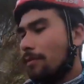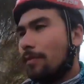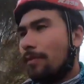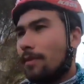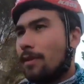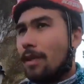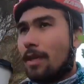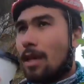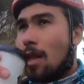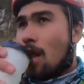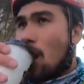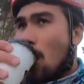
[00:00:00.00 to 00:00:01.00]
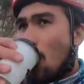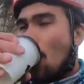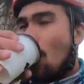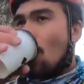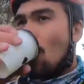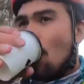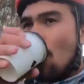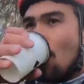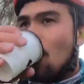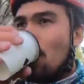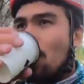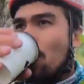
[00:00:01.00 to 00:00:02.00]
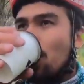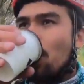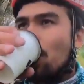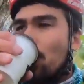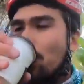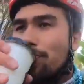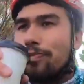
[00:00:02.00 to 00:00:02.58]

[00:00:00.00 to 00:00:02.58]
a mission, a bit of a marathon.